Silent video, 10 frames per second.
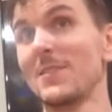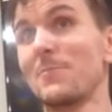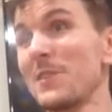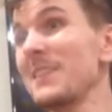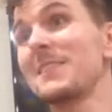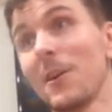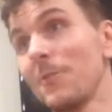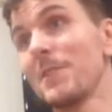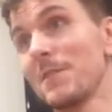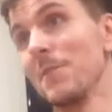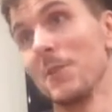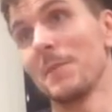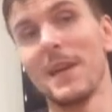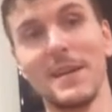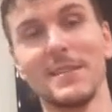So it's a pretty selfish
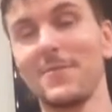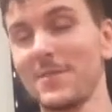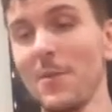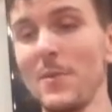verb case. If